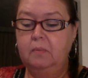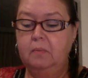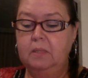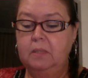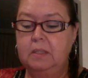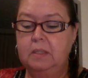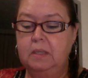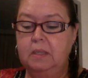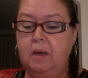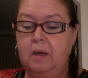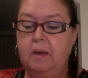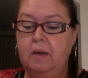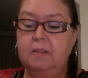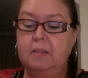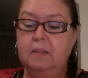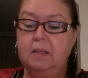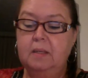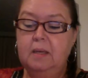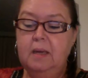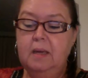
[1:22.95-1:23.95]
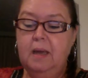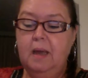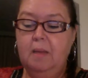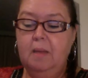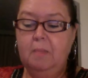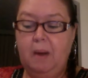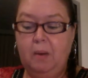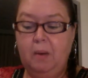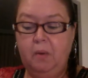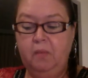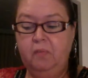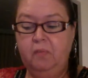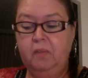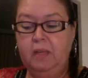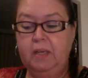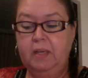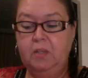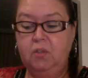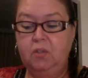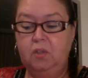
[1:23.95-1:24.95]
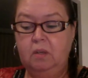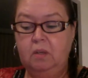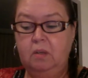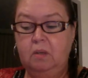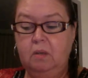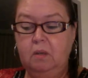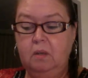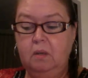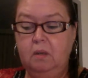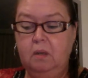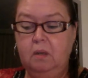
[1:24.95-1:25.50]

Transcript: discussed, and my reflection